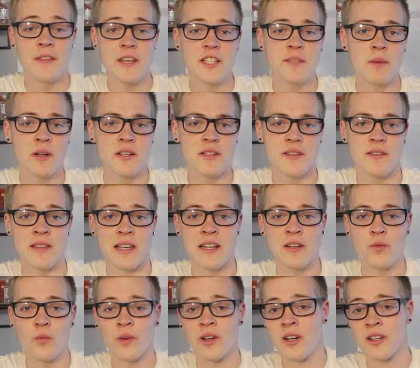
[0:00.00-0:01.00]
These monks
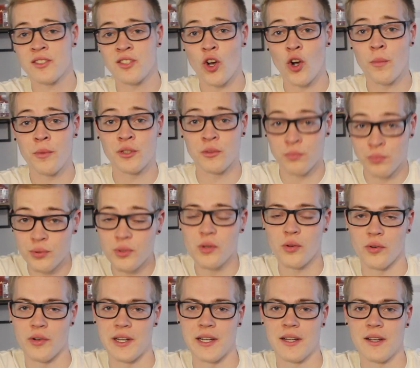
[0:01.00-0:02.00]
then went on to open a
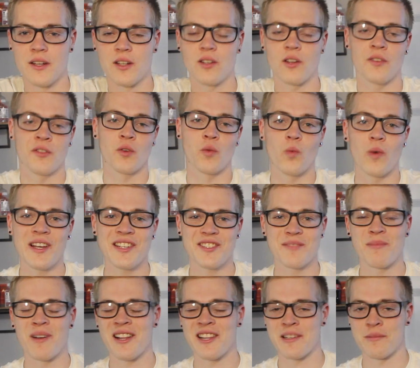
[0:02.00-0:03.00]
brewery called the
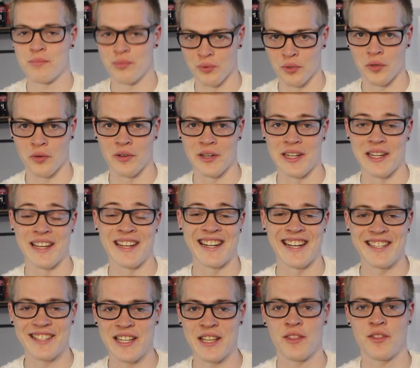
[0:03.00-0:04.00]
Westmalle Brewery in
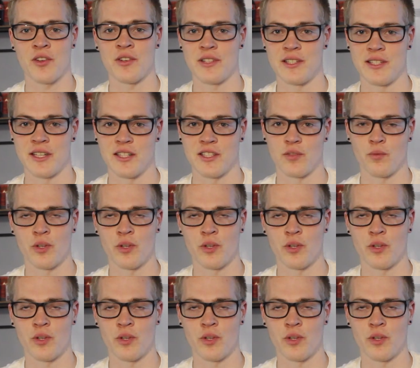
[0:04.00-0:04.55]
1836,